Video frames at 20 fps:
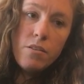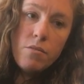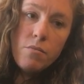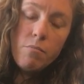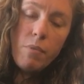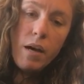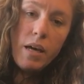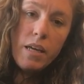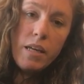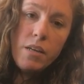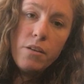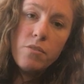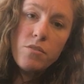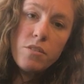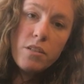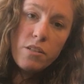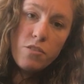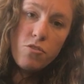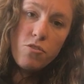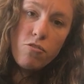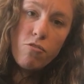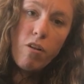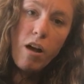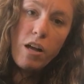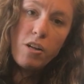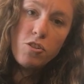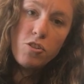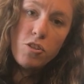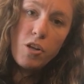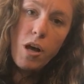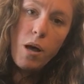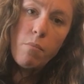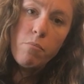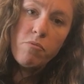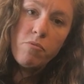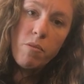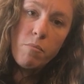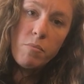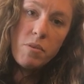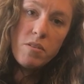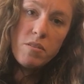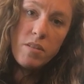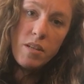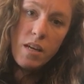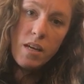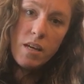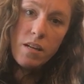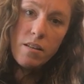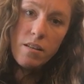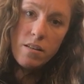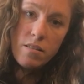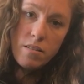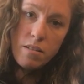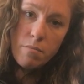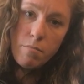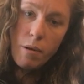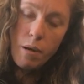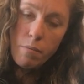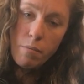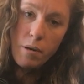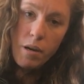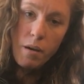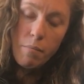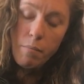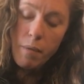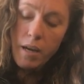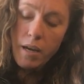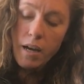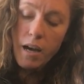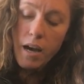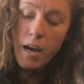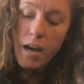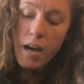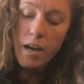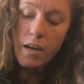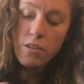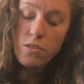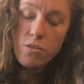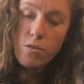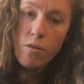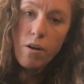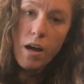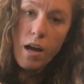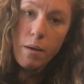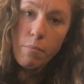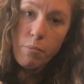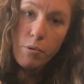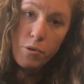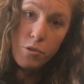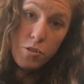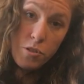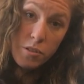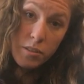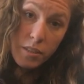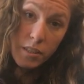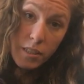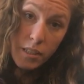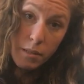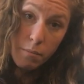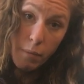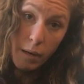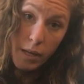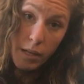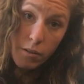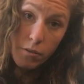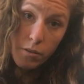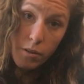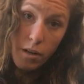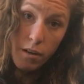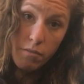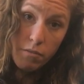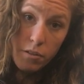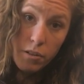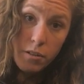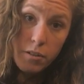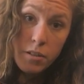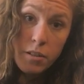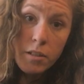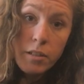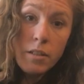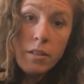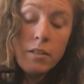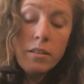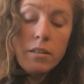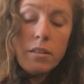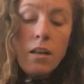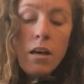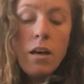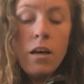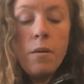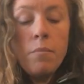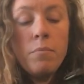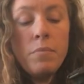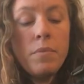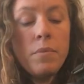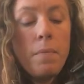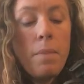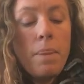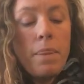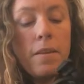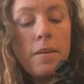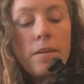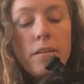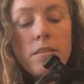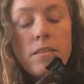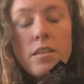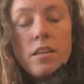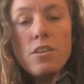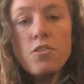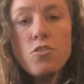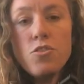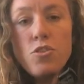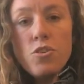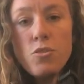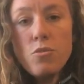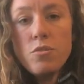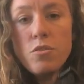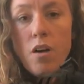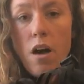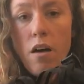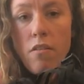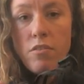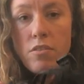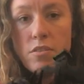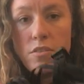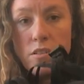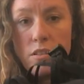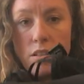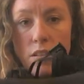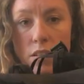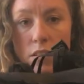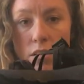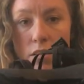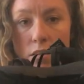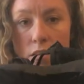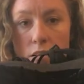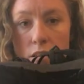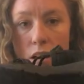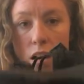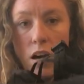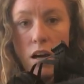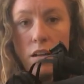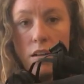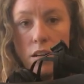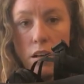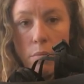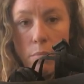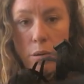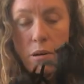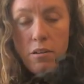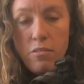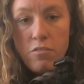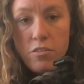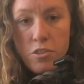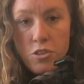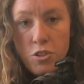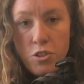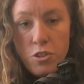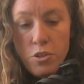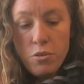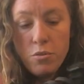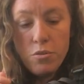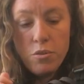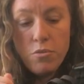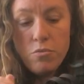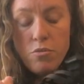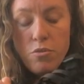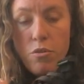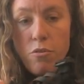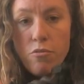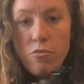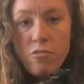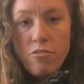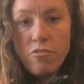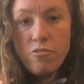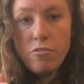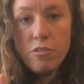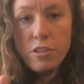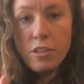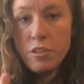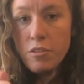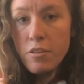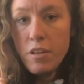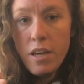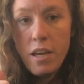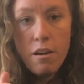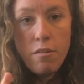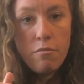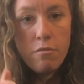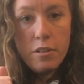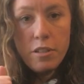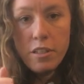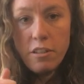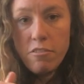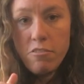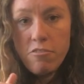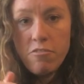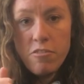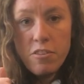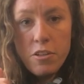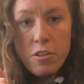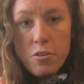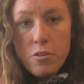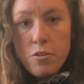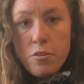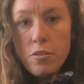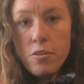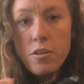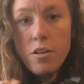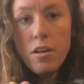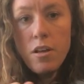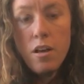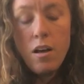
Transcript: my heels get scratched up from the sand that's in my my kayak. So I personally need my heel covered. Um, this shoe is obviously not a barefoot shoe. You don't really, you can't really feel